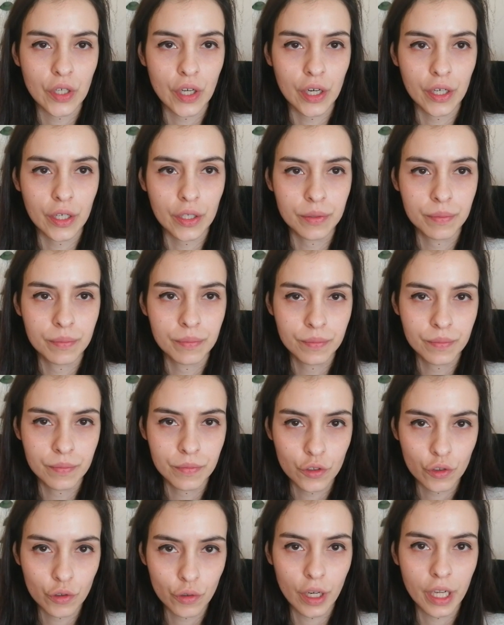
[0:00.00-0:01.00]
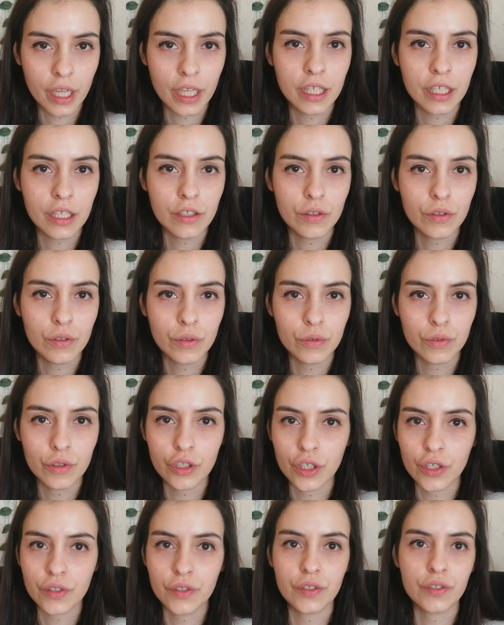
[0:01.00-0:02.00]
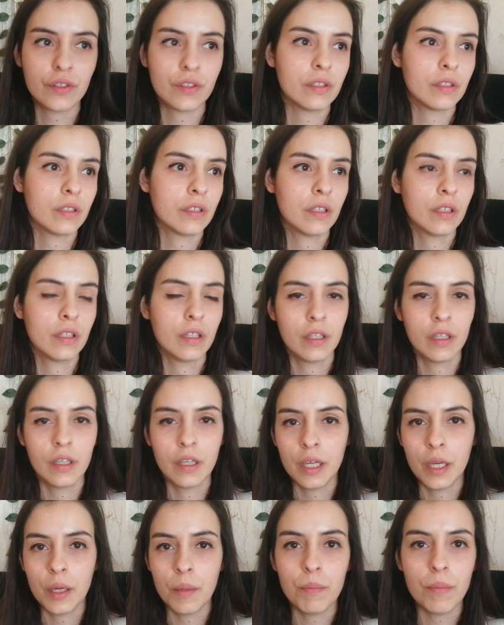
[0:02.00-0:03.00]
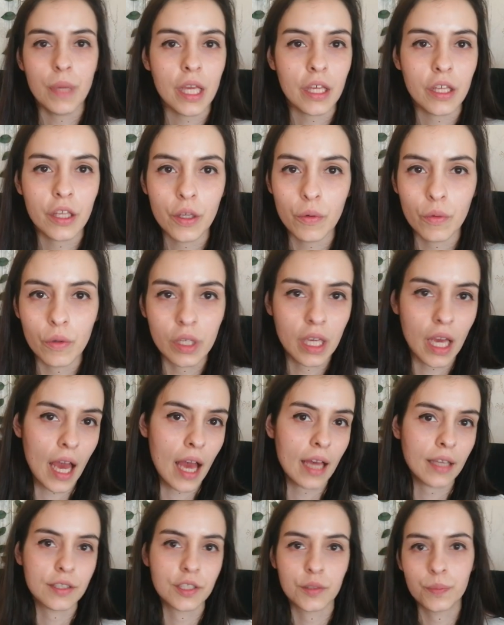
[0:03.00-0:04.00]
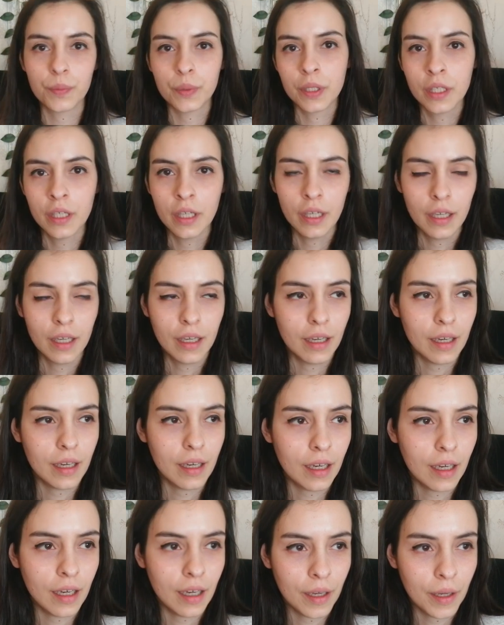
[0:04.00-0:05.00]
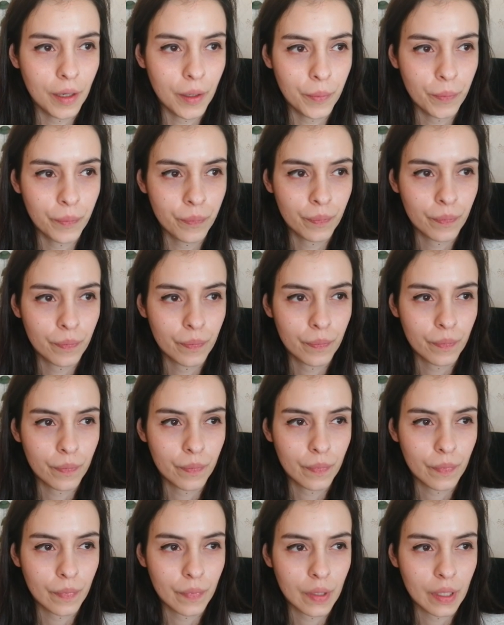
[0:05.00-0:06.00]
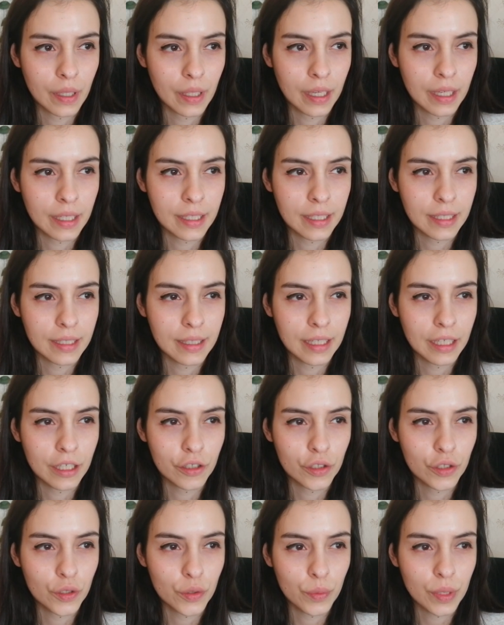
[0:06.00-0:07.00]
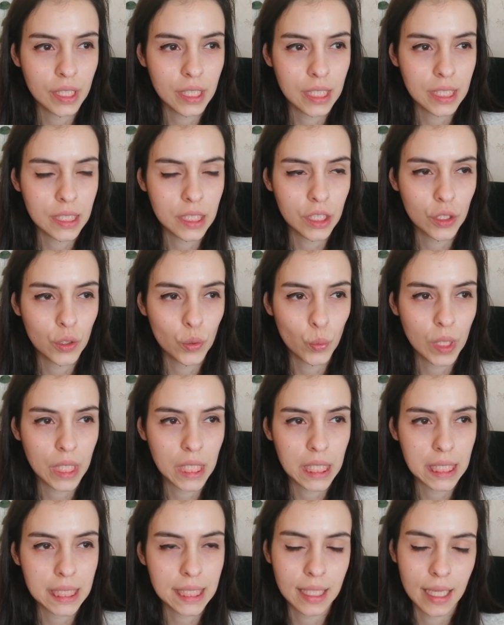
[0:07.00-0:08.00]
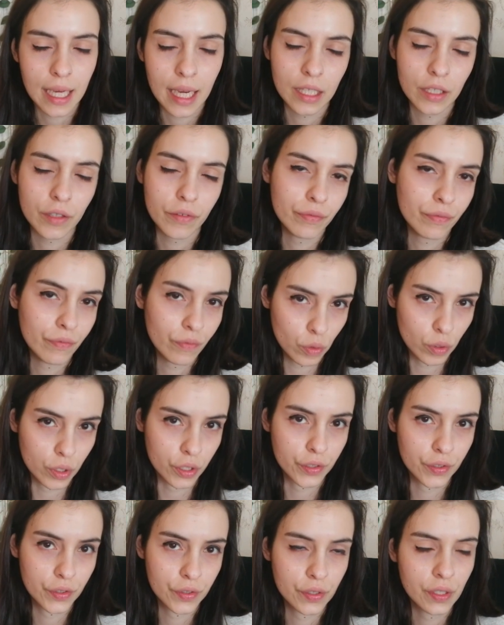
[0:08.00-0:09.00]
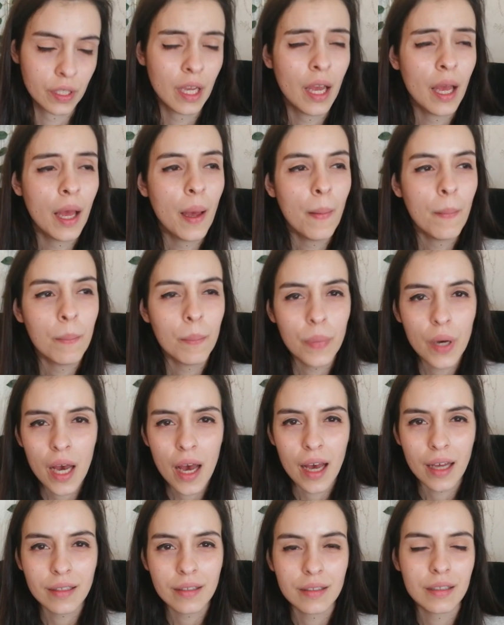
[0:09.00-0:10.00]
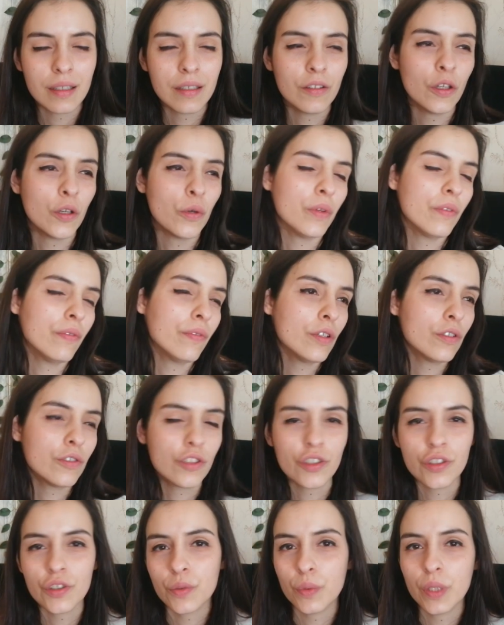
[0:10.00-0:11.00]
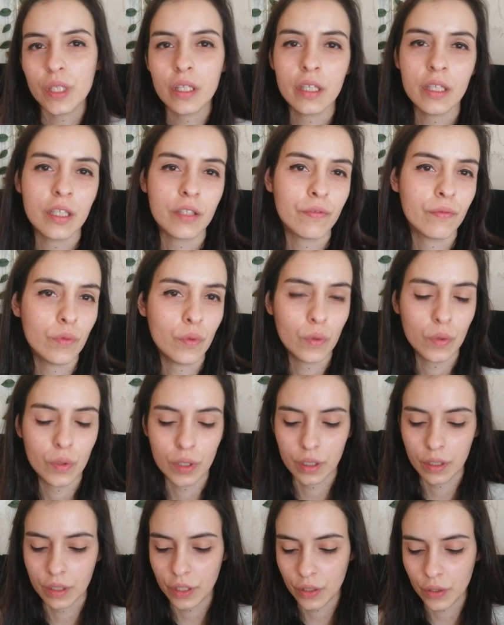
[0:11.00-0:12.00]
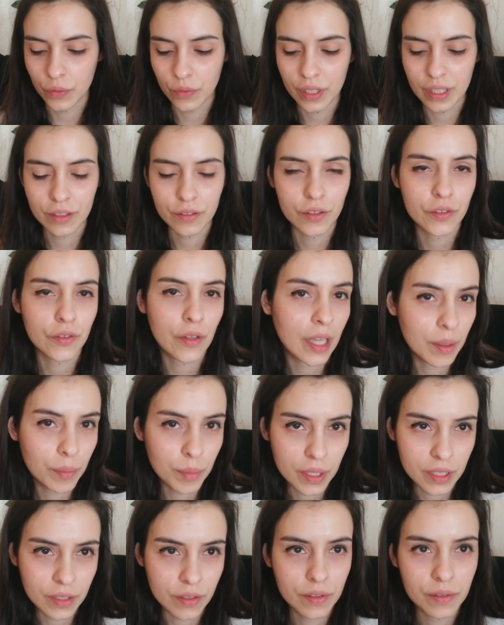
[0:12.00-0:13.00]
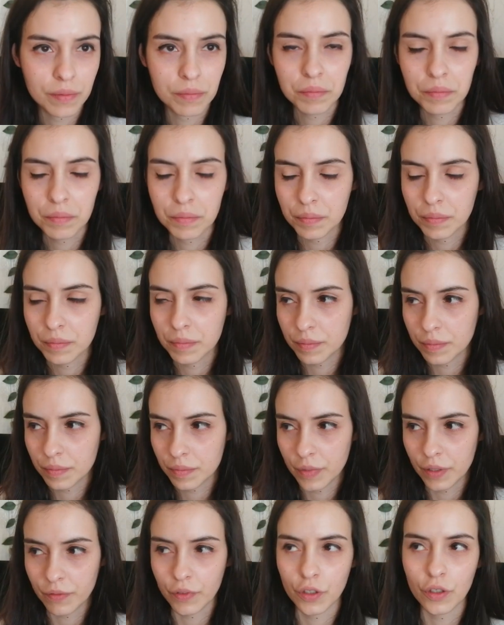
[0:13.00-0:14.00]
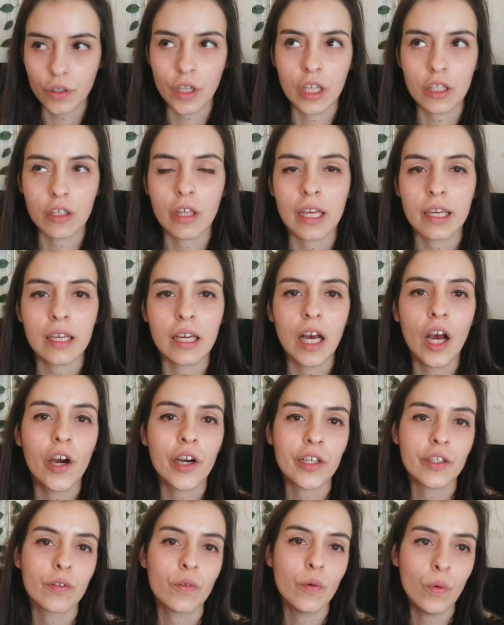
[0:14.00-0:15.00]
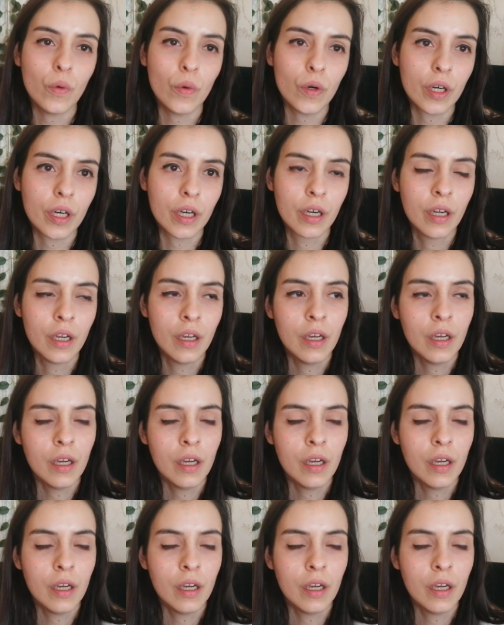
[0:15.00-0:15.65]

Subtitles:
are trying to just make you gasp. And they're doing it in a way that's kind of forced. But no, if you're just reading it for, the entertainment, if you're not a hardcore